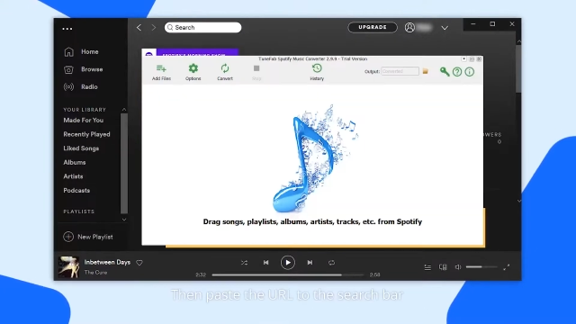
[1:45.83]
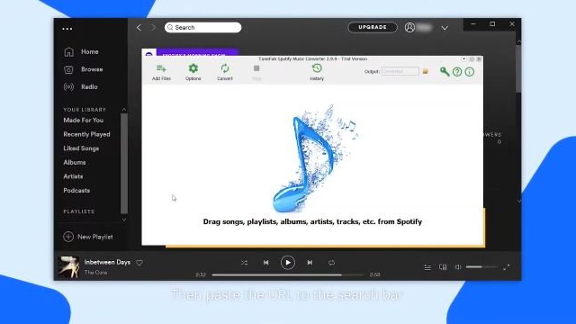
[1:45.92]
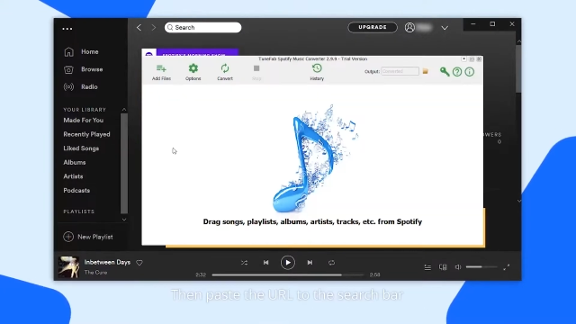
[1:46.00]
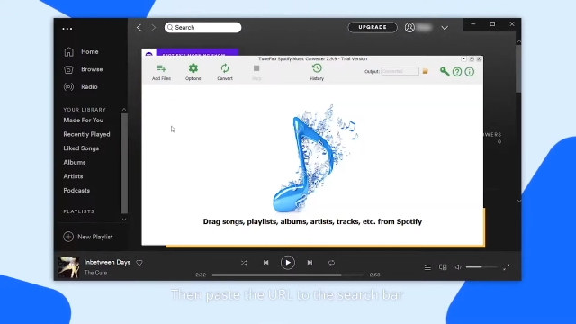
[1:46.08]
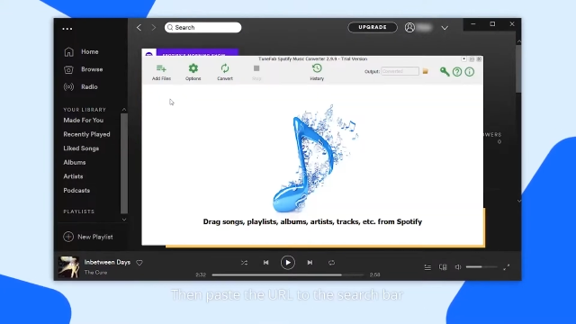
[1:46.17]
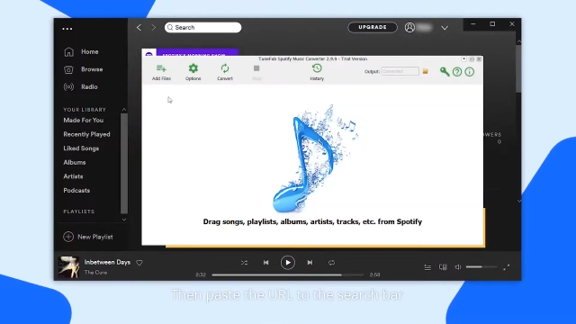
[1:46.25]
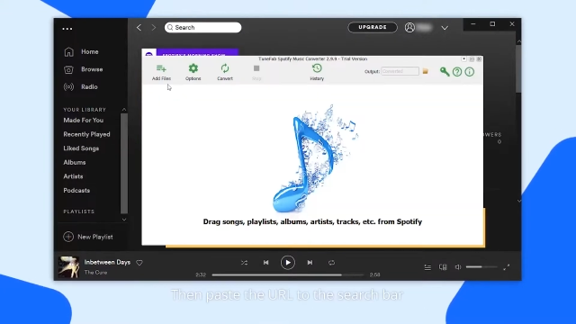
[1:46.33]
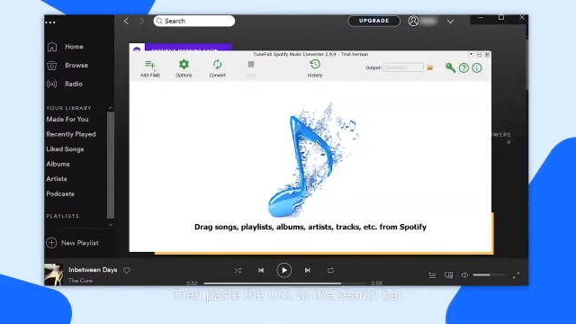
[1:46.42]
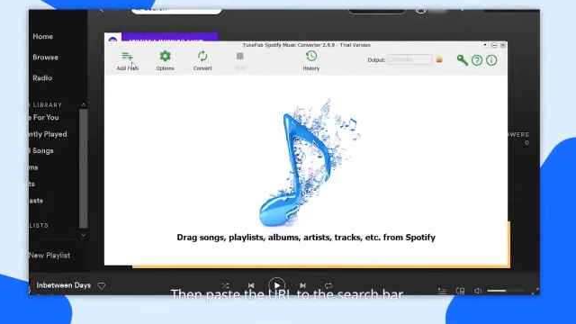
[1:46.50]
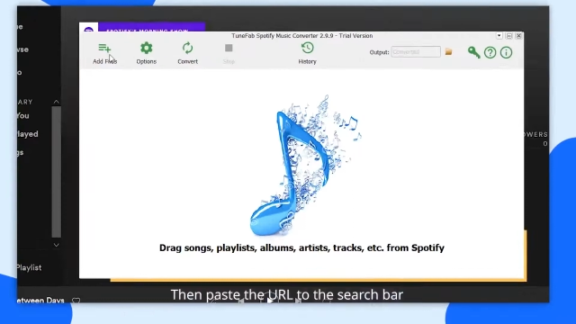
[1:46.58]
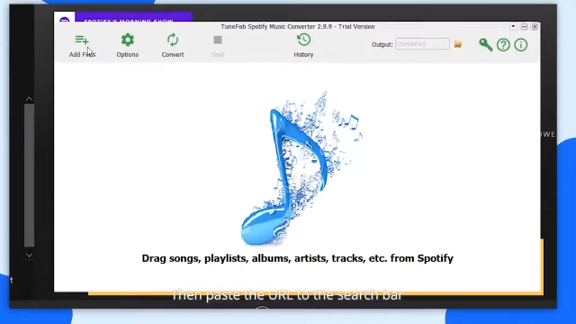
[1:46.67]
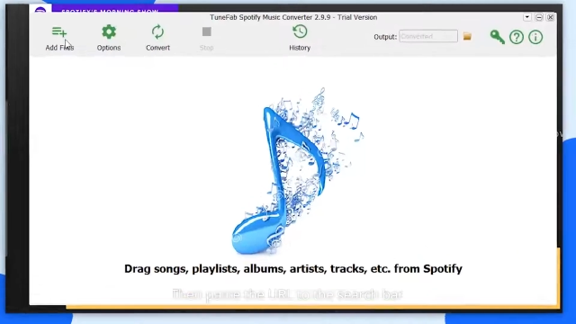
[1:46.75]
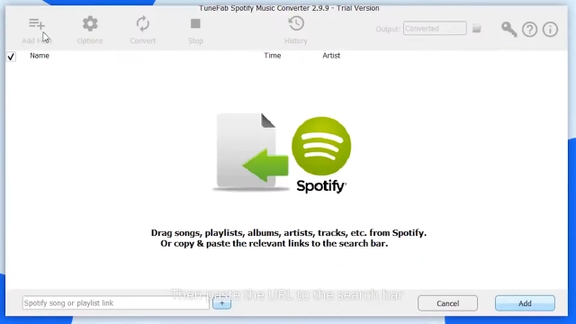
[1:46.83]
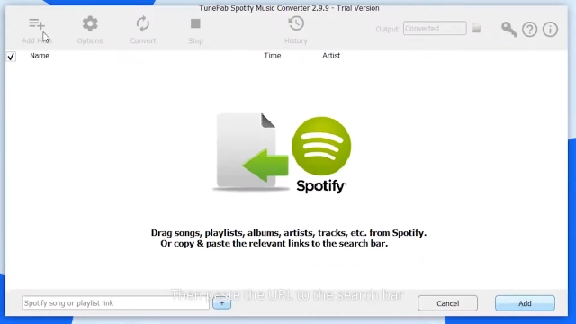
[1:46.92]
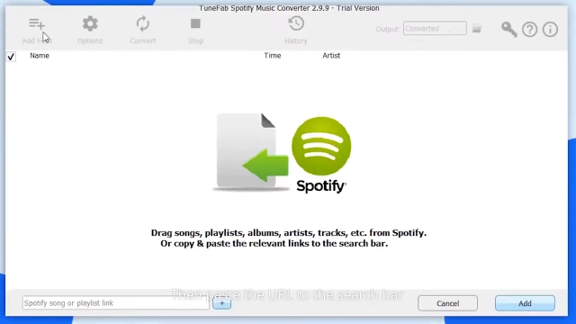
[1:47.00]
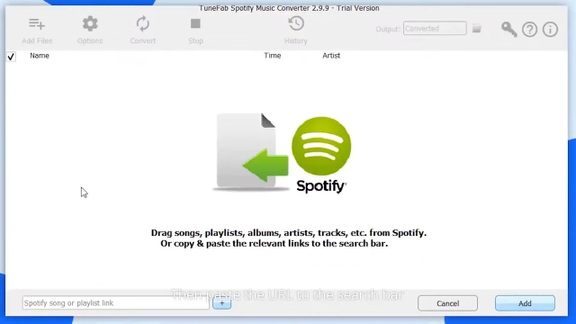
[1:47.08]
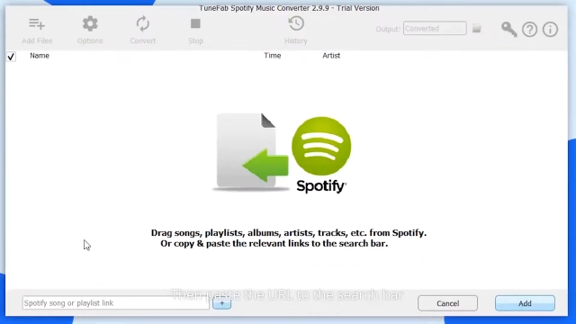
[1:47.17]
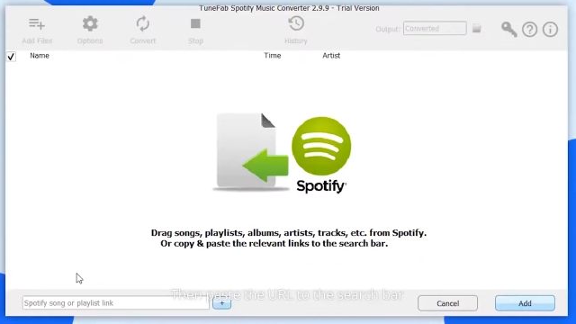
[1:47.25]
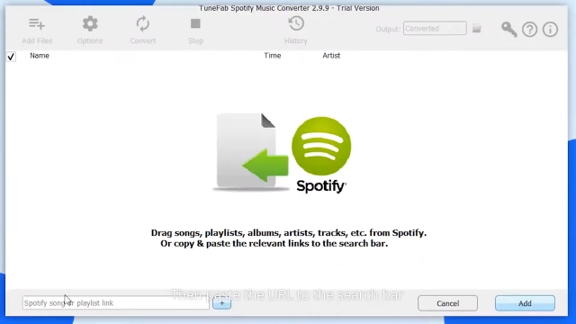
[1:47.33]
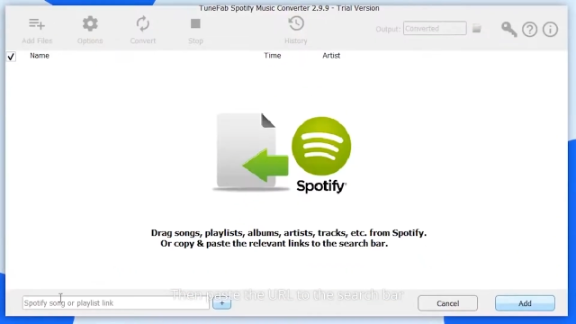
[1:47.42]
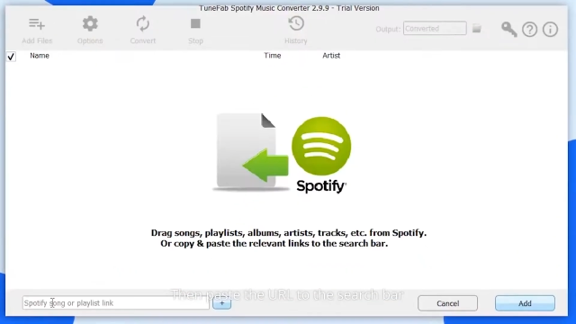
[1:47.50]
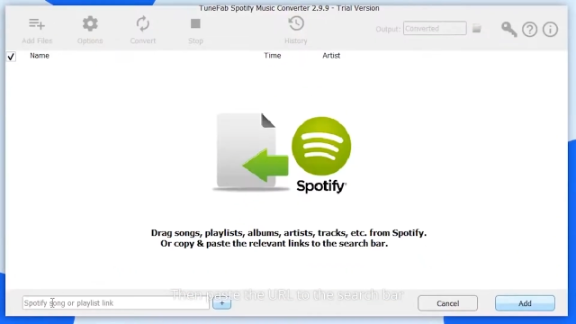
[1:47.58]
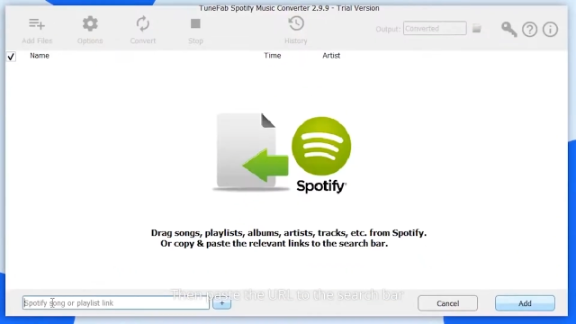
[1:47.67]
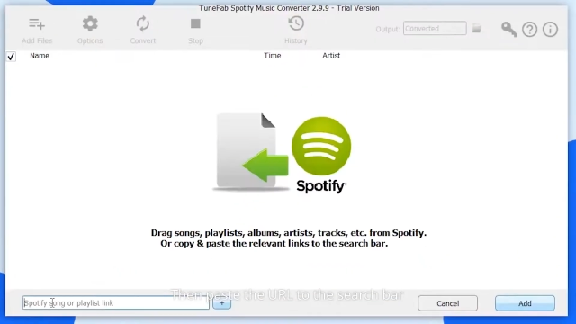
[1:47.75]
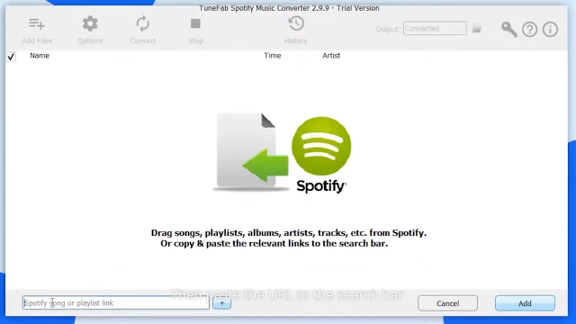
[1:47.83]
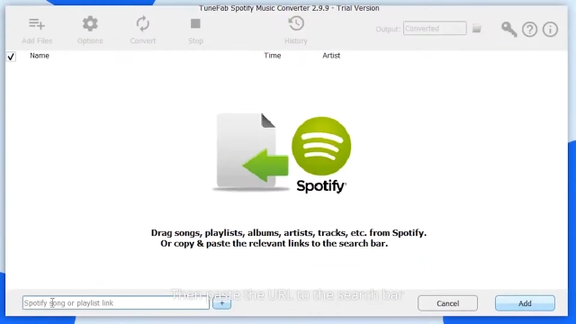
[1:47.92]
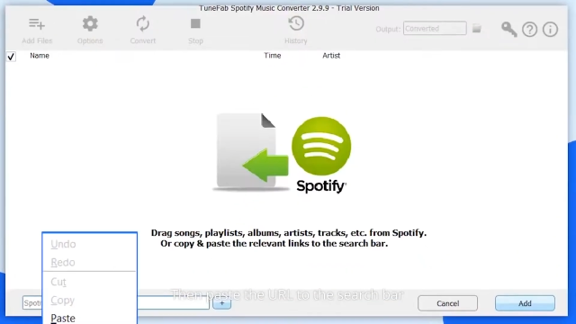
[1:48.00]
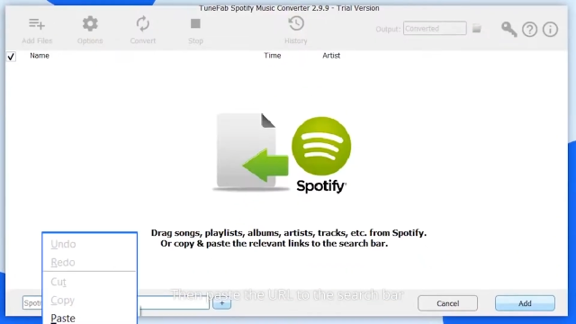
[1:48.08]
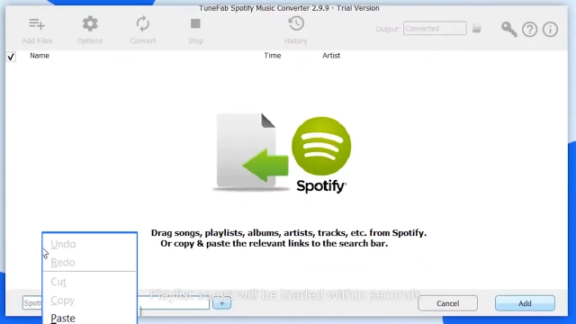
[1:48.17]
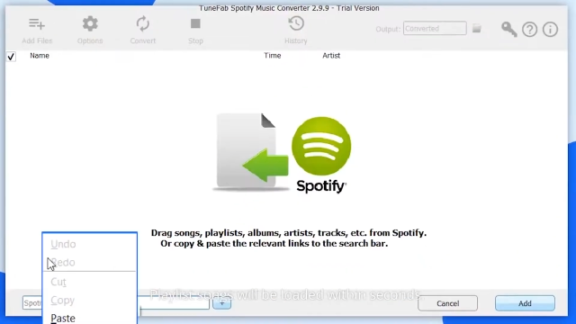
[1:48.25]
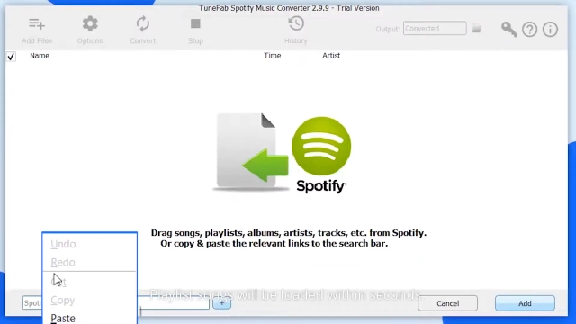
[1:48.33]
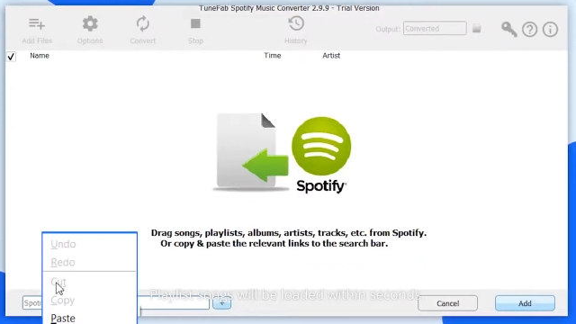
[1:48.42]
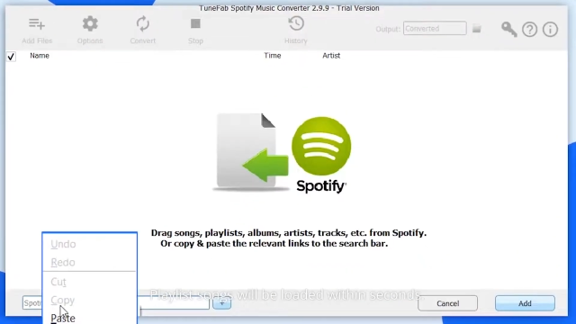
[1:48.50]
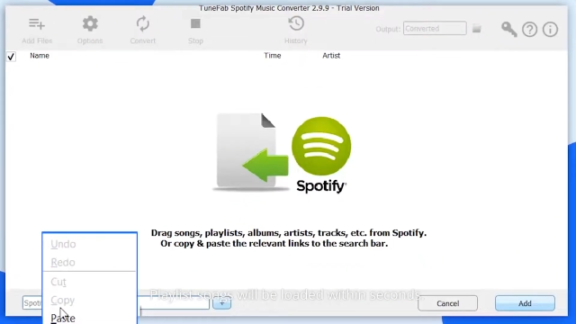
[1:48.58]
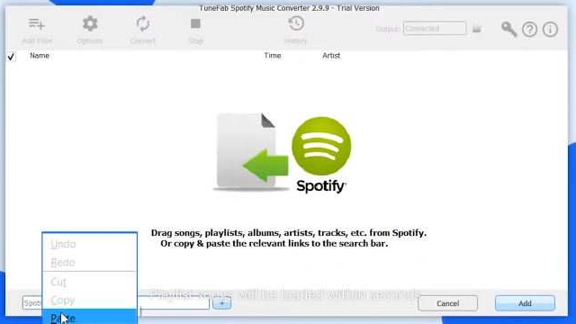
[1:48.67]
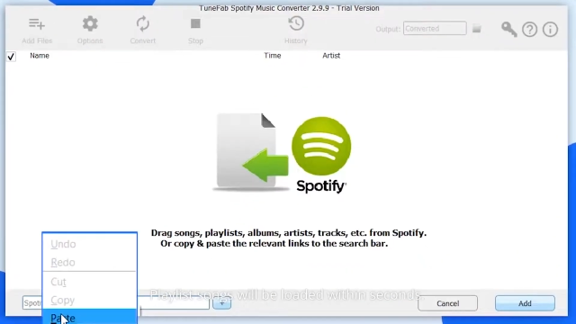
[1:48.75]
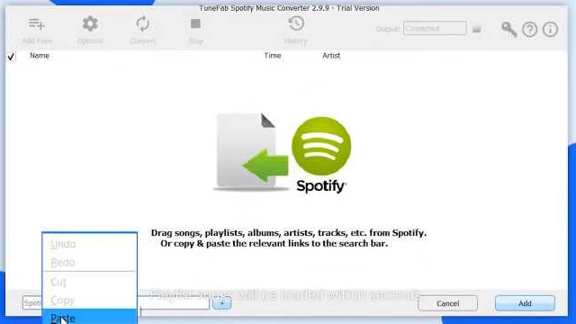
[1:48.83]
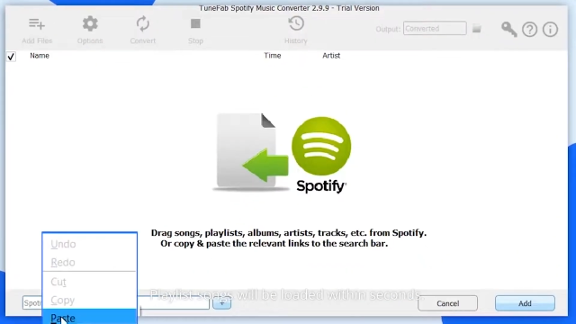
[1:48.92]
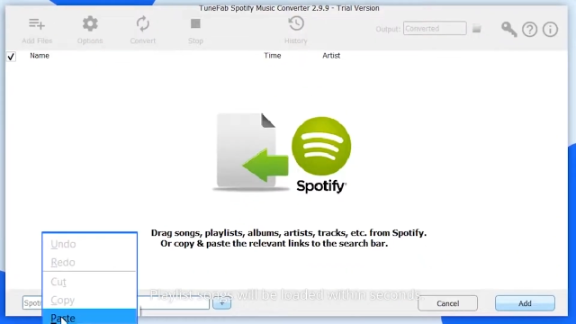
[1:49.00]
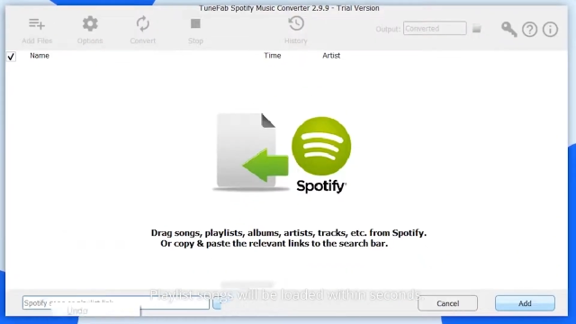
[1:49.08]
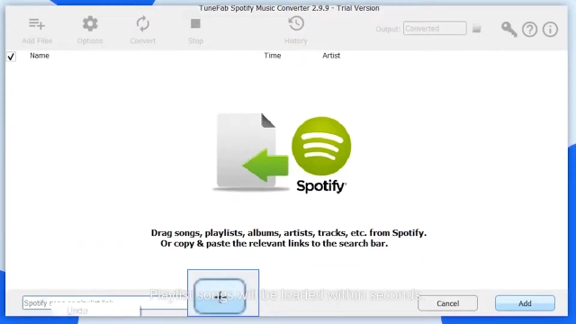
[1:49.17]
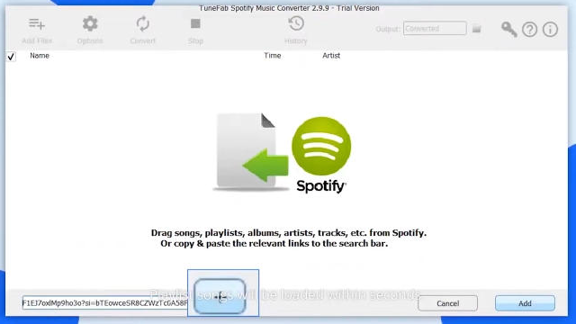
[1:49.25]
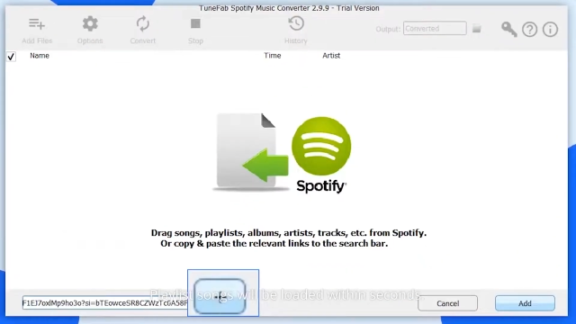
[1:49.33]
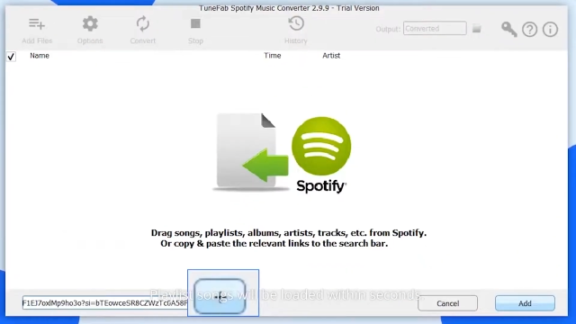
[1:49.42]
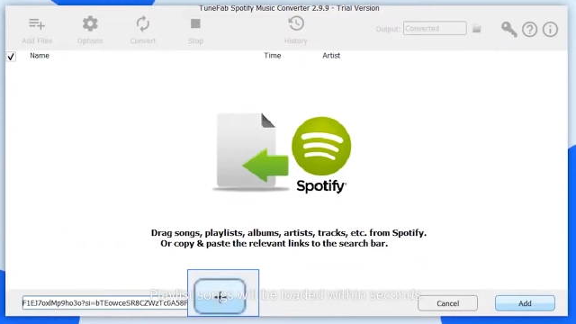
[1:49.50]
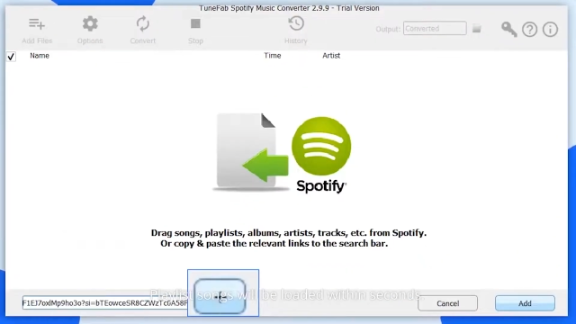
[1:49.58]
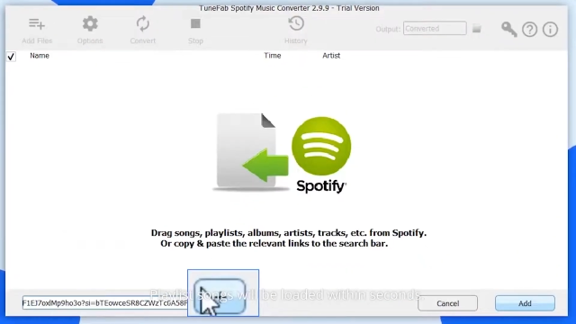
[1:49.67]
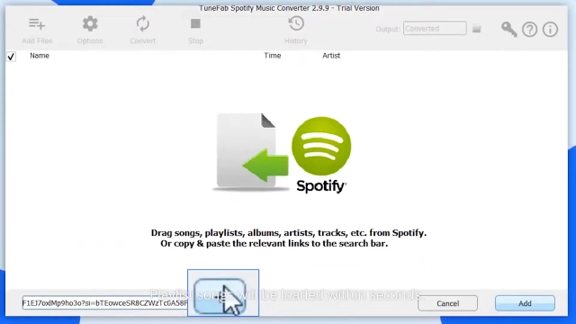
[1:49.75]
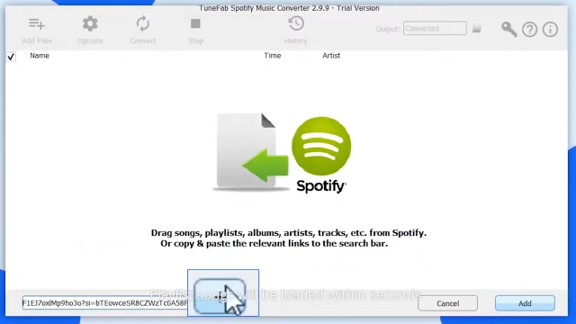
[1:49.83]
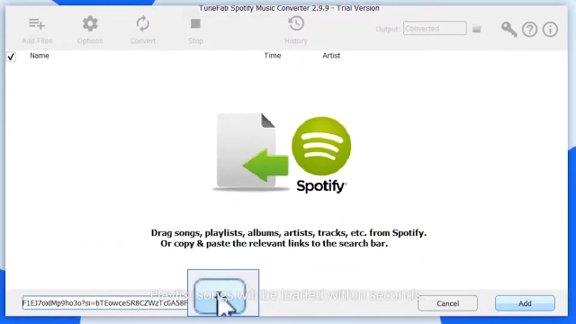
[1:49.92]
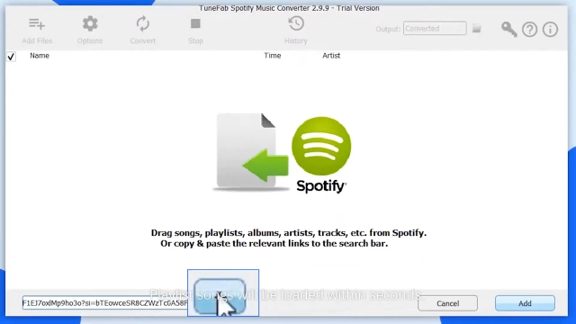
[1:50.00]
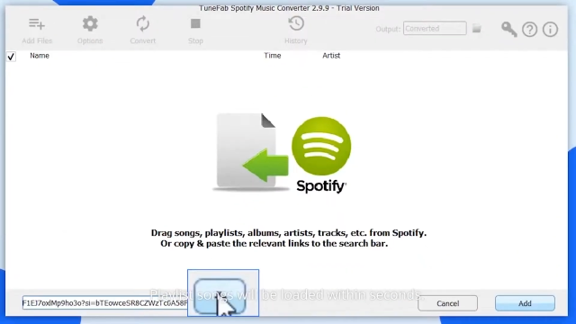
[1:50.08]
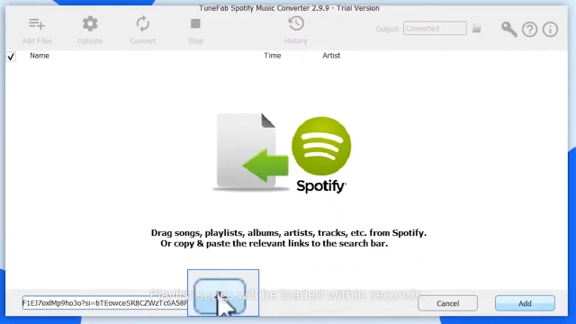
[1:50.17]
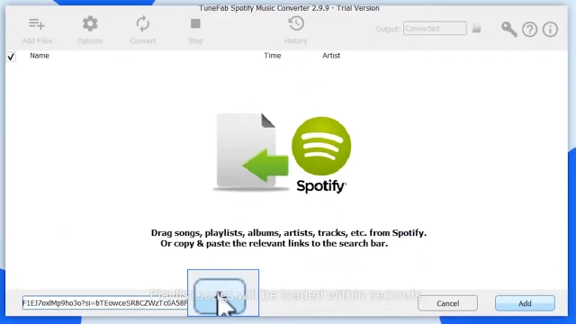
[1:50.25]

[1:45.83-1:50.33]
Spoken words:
[unreadable: no face in view]